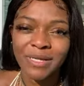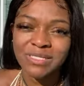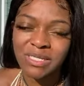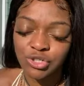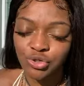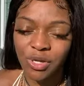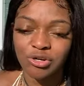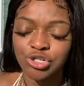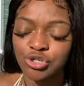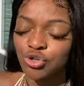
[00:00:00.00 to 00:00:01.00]
potential
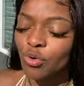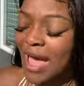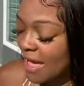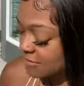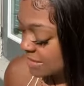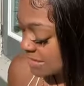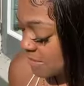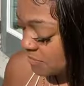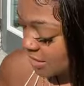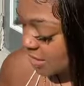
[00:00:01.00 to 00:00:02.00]
energy. You have
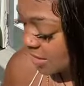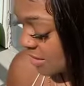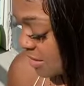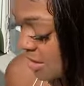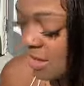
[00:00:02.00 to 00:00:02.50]
something